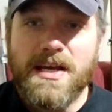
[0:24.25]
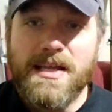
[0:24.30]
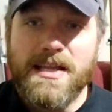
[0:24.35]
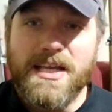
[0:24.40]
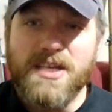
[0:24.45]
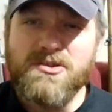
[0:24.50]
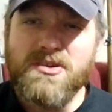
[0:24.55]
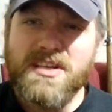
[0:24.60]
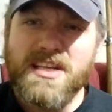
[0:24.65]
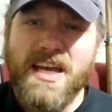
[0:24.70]

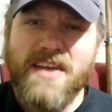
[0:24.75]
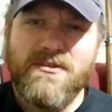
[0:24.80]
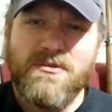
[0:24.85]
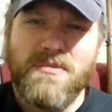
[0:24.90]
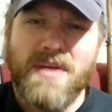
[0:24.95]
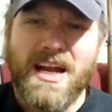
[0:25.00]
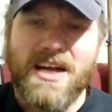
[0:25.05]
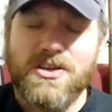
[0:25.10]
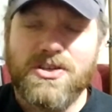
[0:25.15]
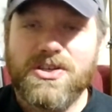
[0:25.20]
That's because I haven't
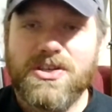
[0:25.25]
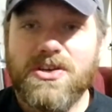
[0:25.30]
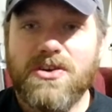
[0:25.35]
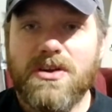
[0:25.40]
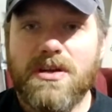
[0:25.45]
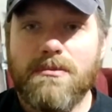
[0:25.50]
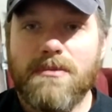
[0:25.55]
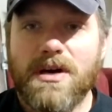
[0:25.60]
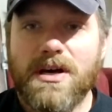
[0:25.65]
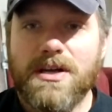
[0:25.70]
been out
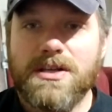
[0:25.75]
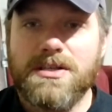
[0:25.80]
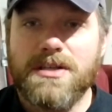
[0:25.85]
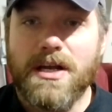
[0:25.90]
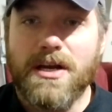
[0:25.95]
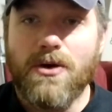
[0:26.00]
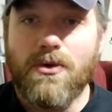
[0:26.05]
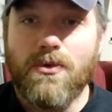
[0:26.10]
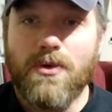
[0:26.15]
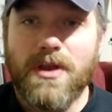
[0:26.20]
shooting much
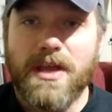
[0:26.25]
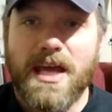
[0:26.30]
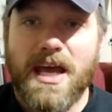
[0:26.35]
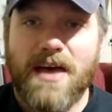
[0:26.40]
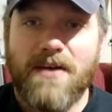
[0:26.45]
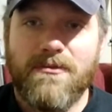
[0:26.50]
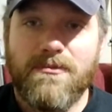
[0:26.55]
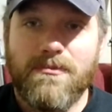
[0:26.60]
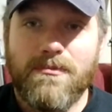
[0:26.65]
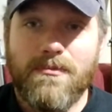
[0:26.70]
and I don't really
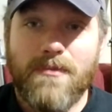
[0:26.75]
have